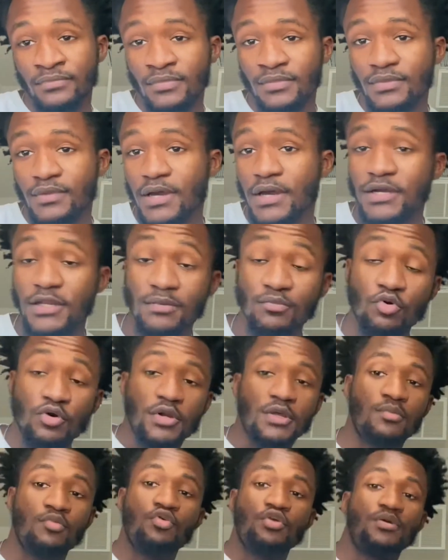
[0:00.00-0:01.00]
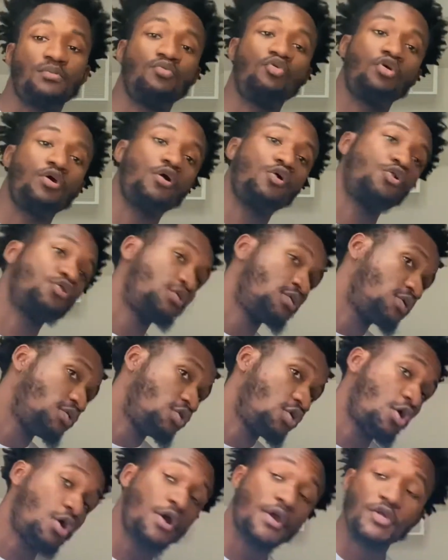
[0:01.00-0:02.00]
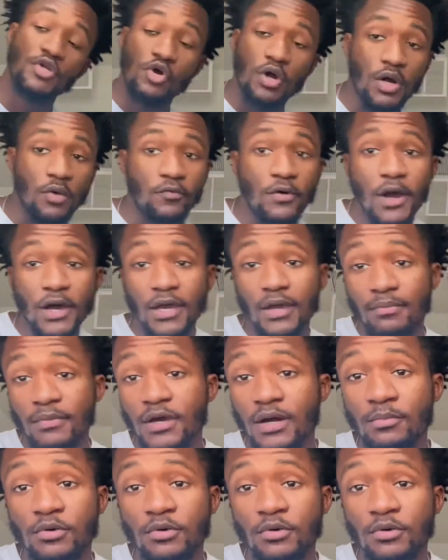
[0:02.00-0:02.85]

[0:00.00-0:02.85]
I need more, need more, need more. You already know I'm rocking, man.